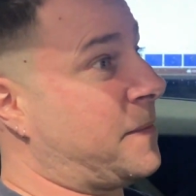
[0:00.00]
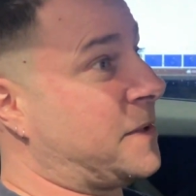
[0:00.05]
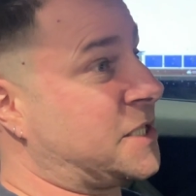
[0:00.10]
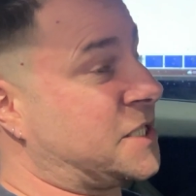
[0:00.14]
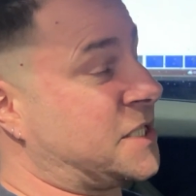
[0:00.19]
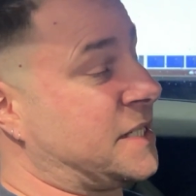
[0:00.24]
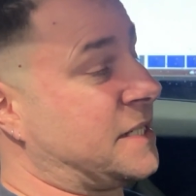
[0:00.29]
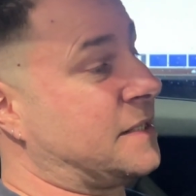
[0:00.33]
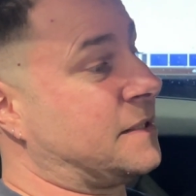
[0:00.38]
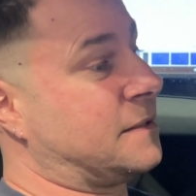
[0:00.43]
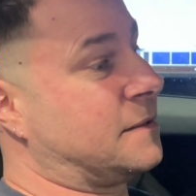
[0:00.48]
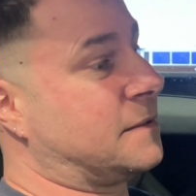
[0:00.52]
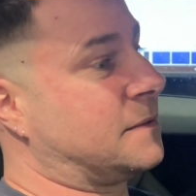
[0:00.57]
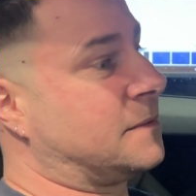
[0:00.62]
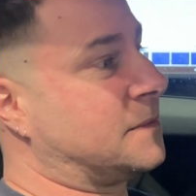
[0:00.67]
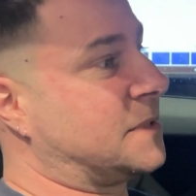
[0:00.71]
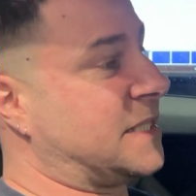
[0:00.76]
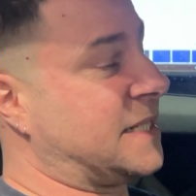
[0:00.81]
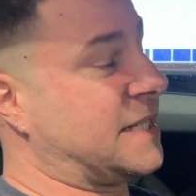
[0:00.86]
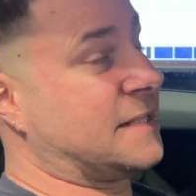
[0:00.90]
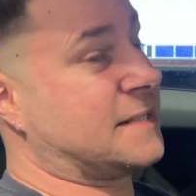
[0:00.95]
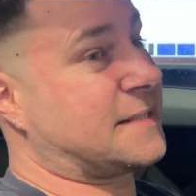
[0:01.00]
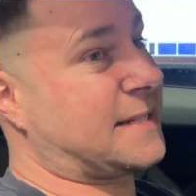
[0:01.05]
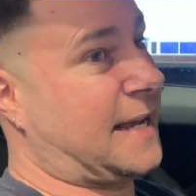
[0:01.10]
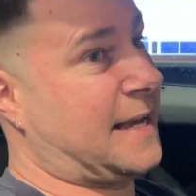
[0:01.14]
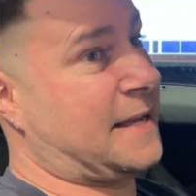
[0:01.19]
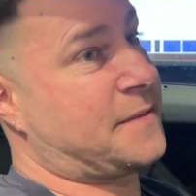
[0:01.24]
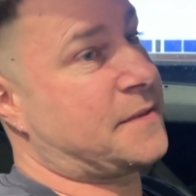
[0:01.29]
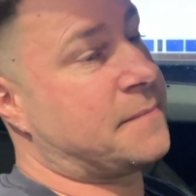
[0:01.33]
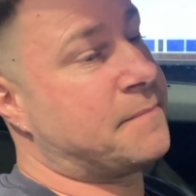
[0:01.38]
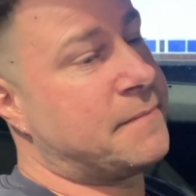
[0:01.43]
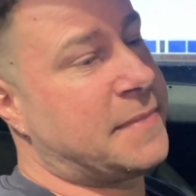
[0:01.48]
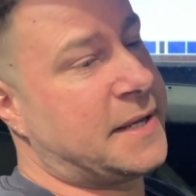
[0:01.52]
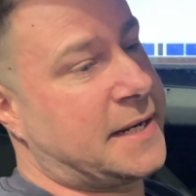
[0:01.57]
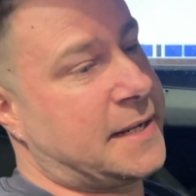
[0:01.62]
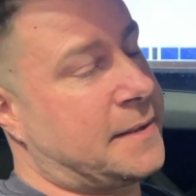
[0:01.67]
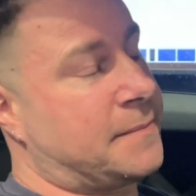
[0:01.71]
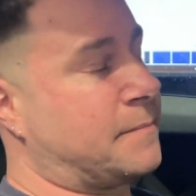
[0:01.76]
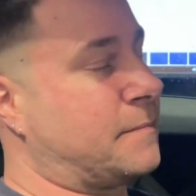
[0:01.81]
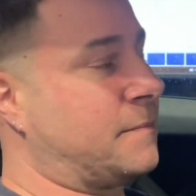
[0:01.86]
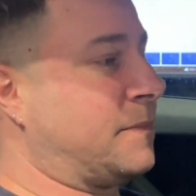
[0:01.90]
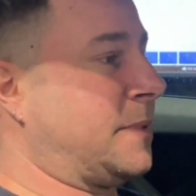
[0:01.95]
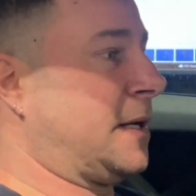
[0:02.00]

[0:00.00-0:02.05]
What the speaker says: MHD dealers at the minute.